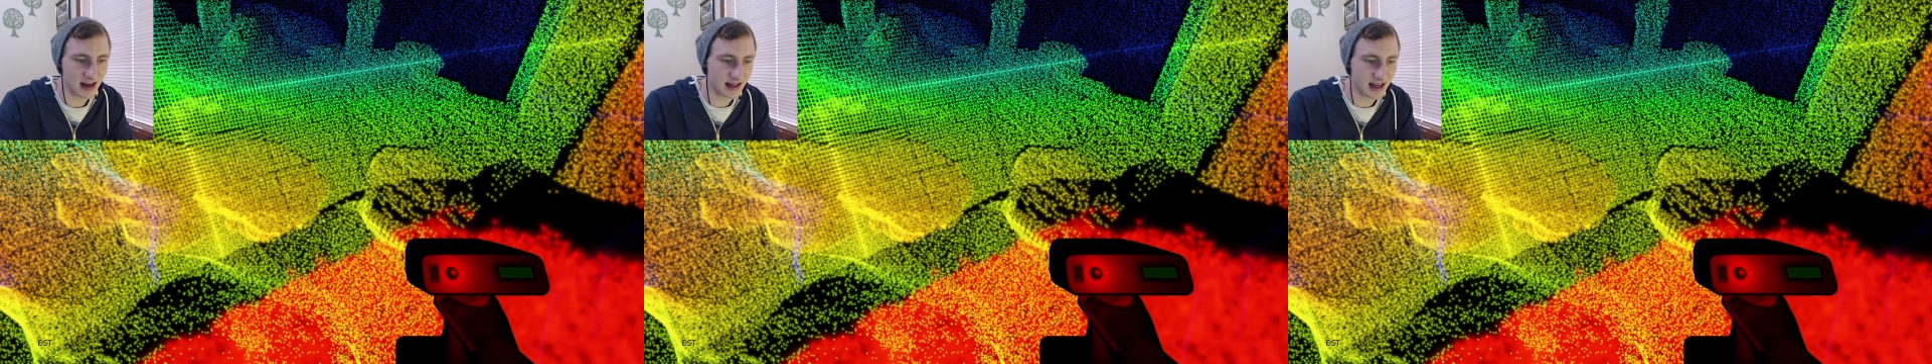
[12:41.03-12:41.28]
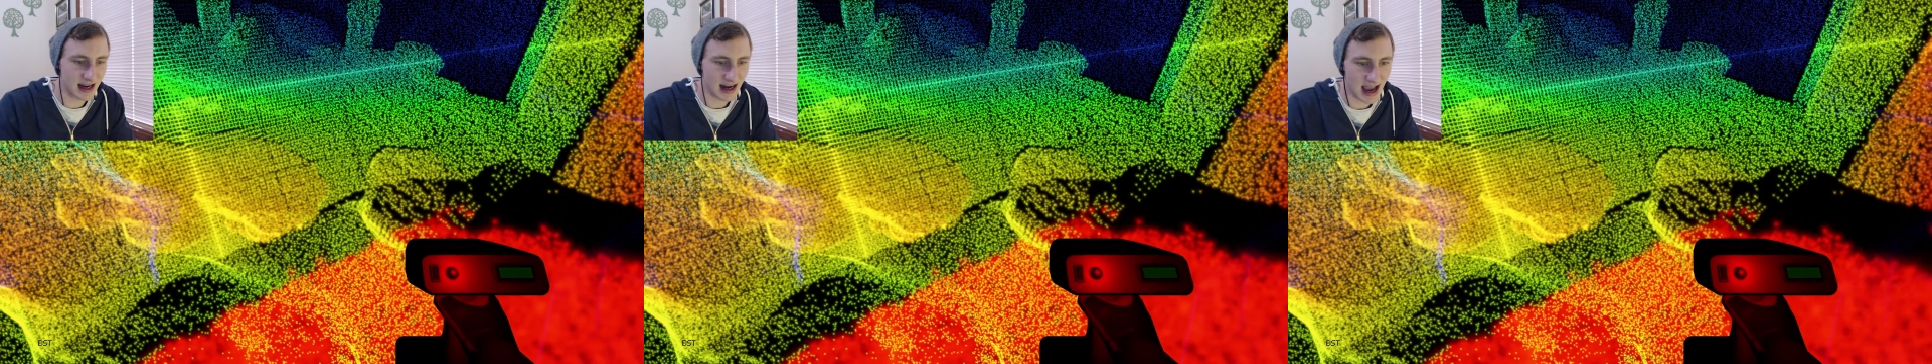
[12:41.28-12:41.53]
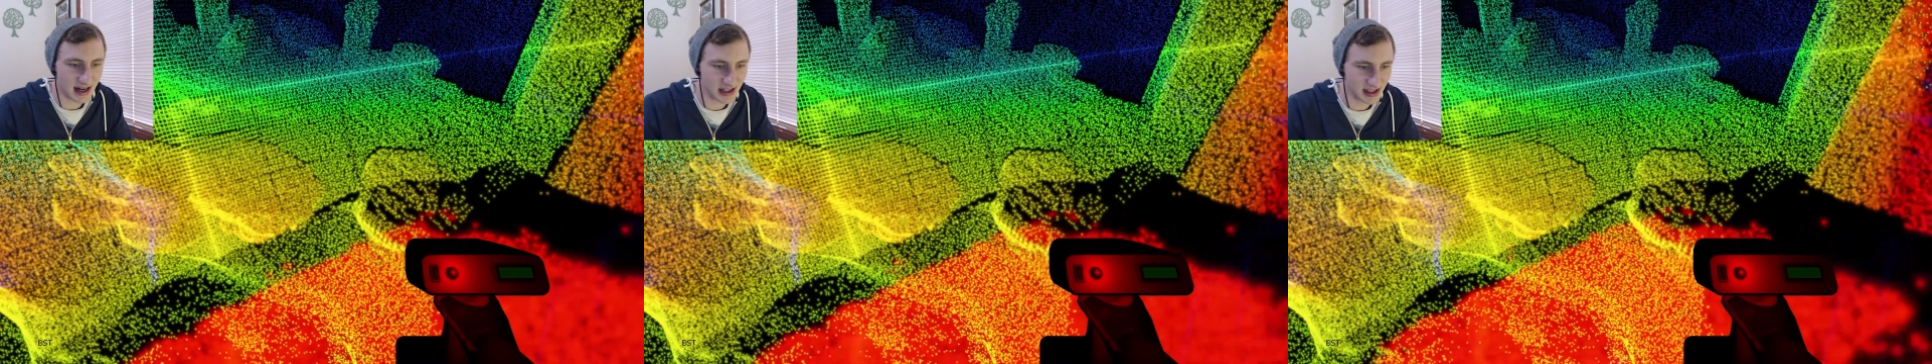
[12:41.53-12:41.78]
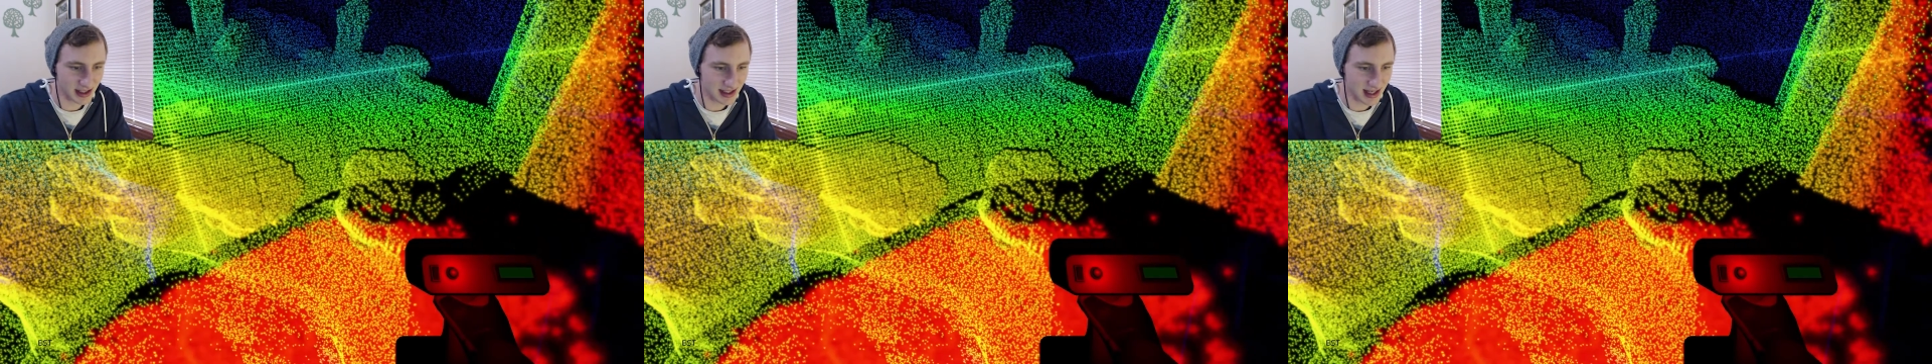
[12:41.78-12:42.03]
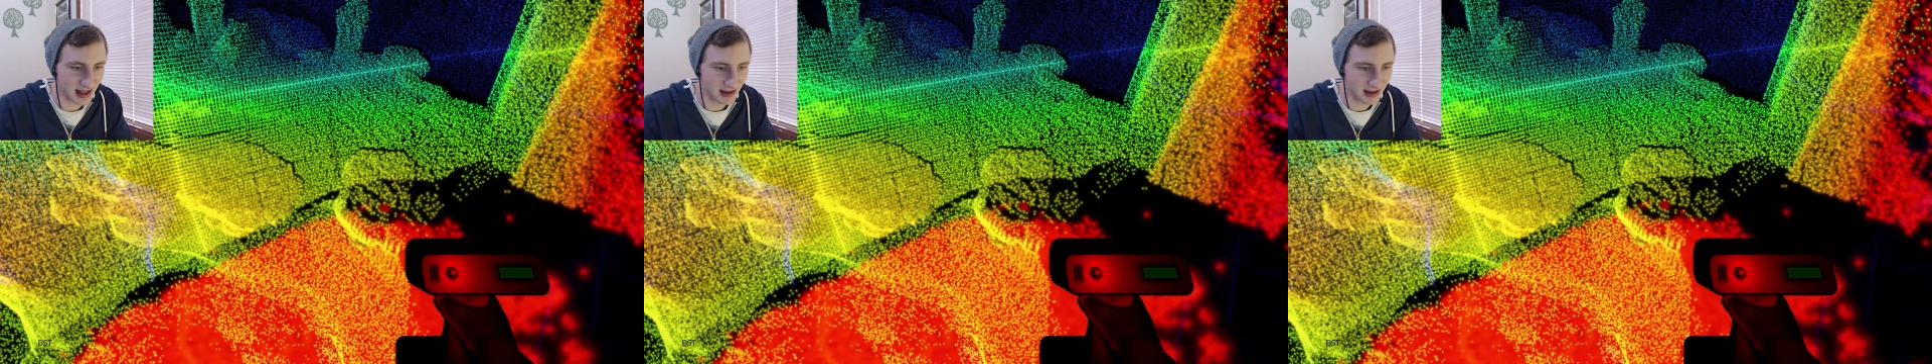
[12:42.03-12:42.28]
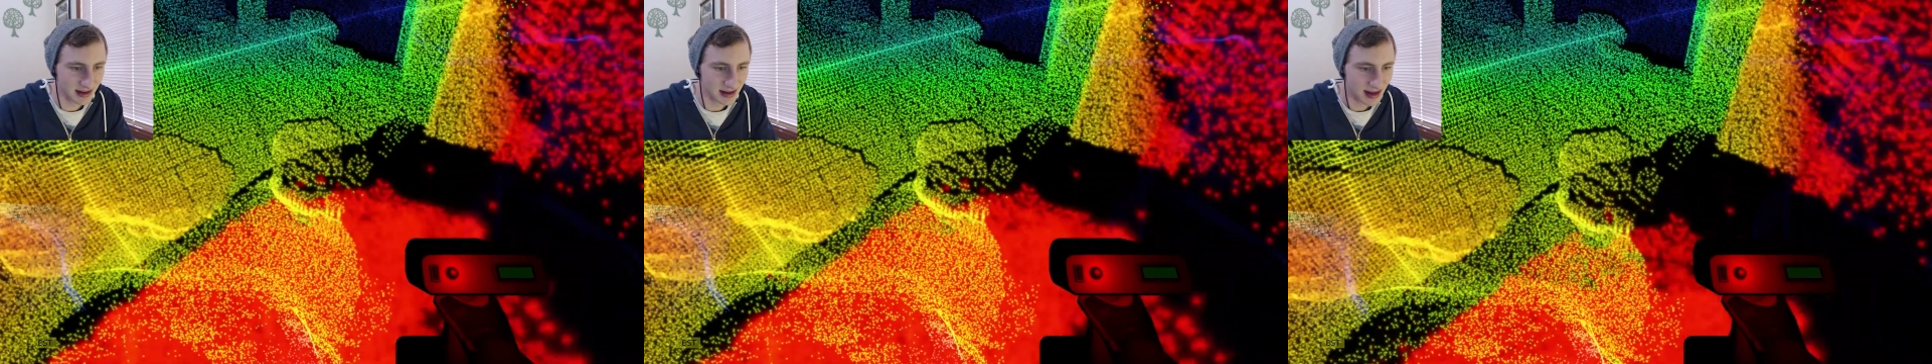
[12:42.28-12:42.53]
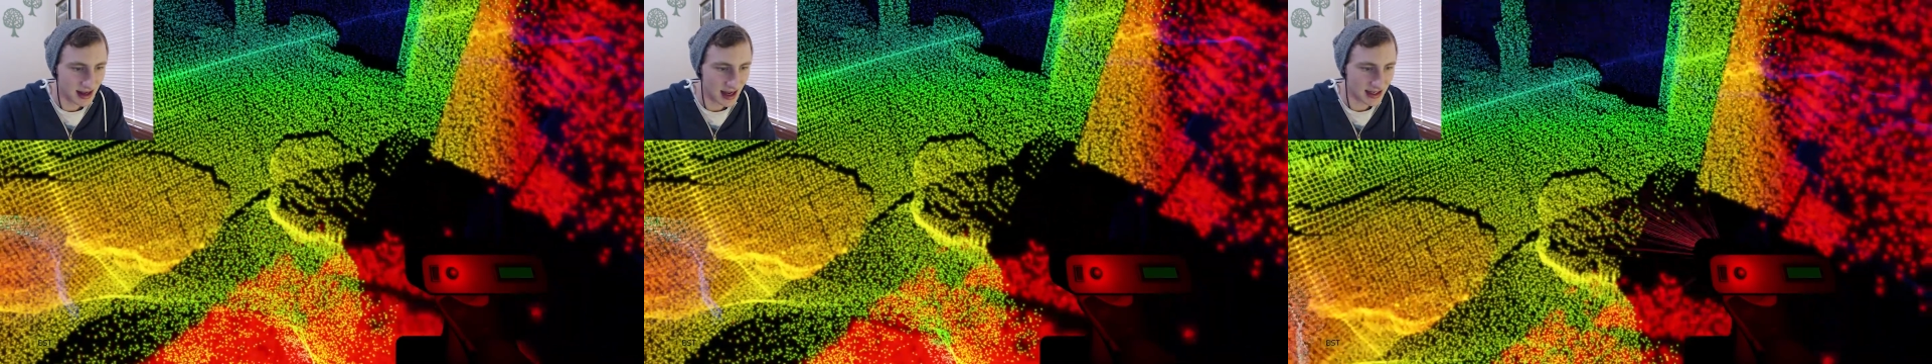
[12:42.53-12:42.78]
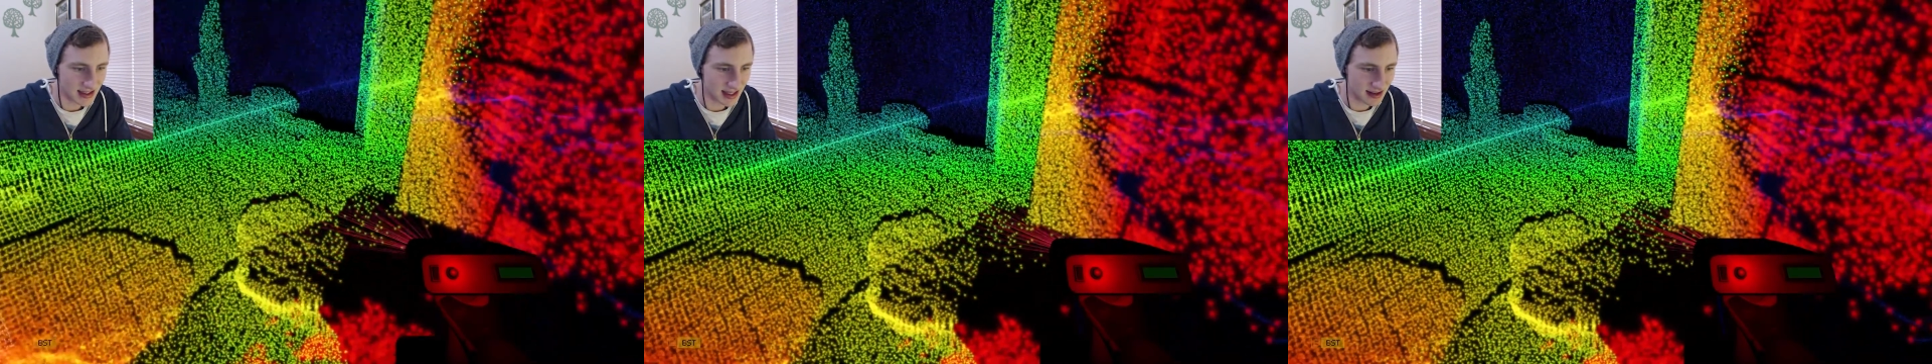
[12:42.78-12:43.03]
I can't actually tell.
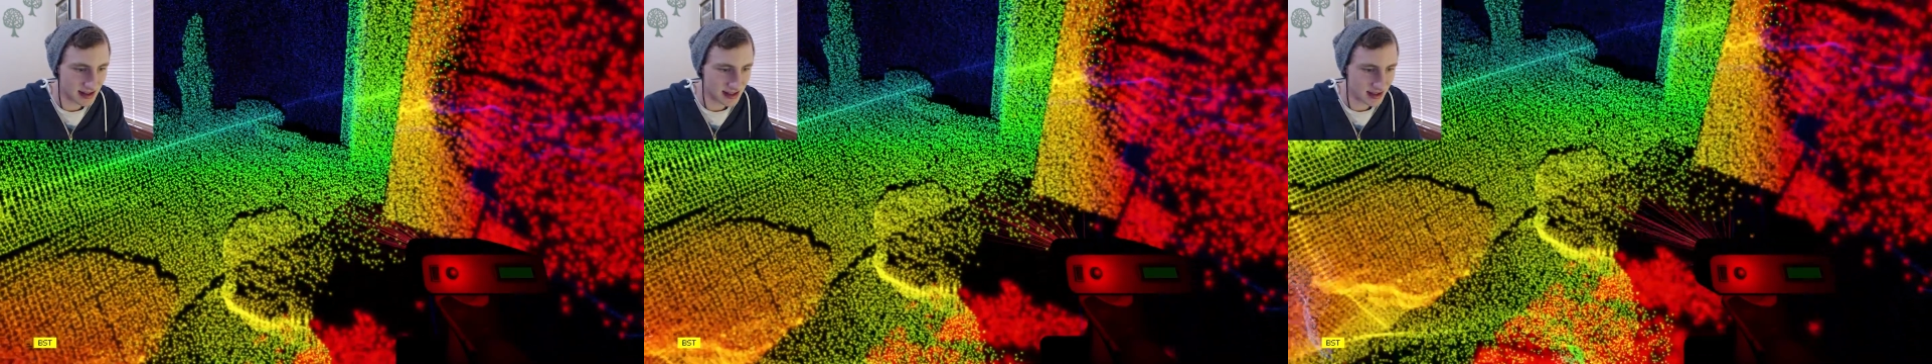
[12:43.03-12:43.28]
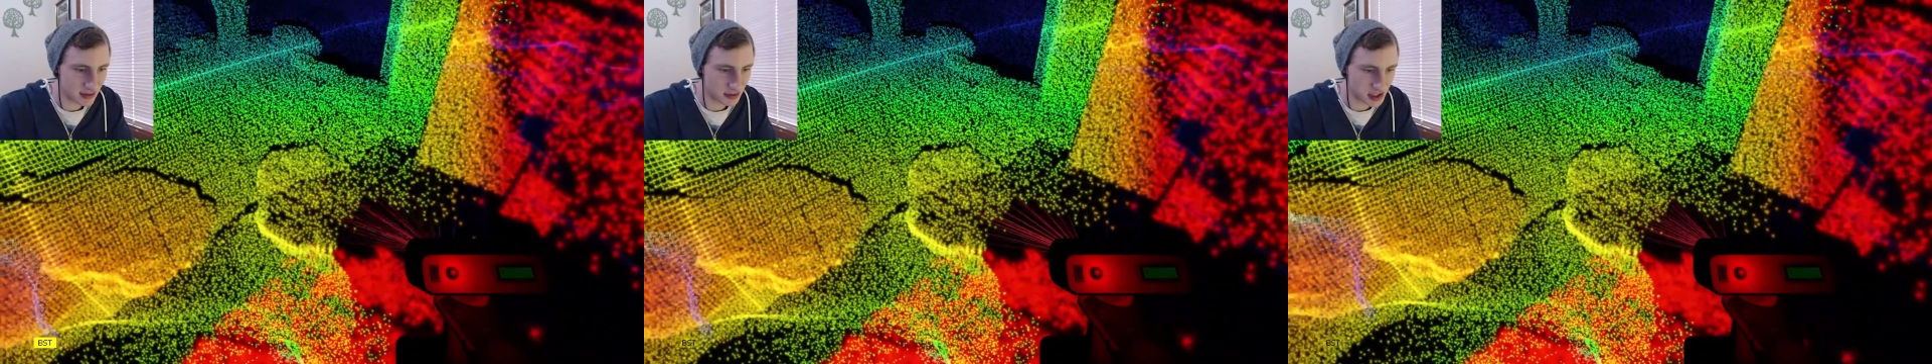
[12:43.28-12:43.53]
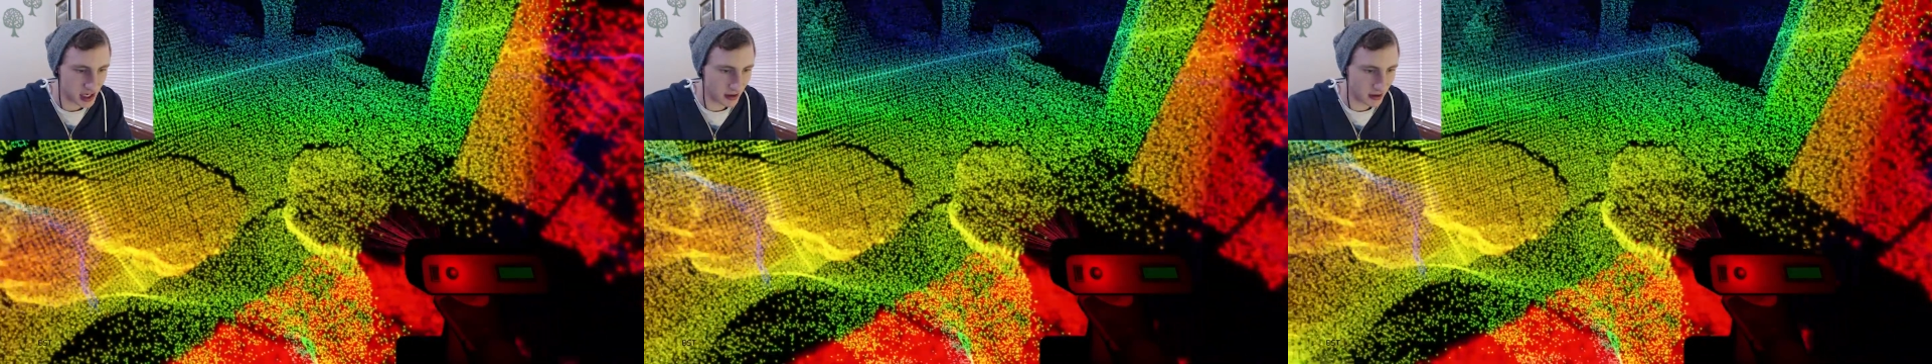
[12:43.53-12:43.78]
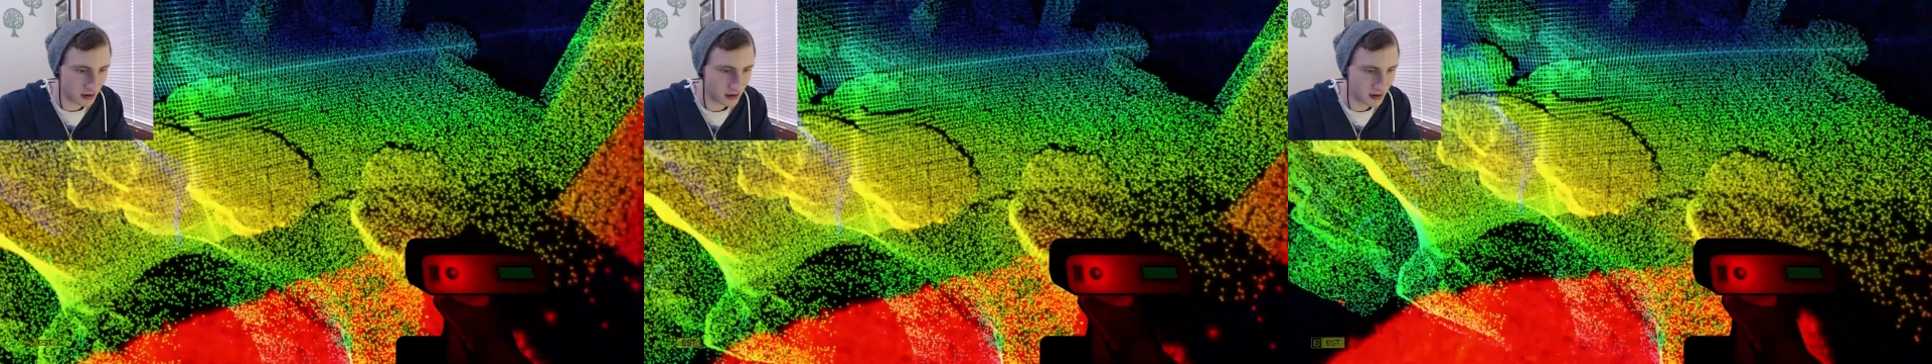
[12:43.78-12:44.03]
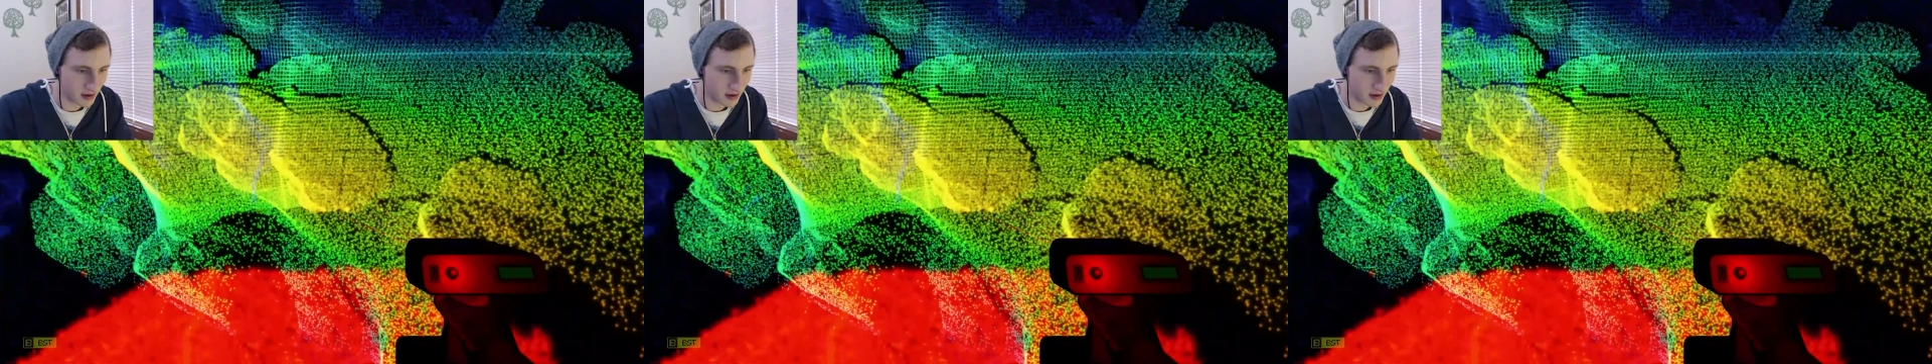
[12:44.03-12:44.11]
And see, this is all shadow.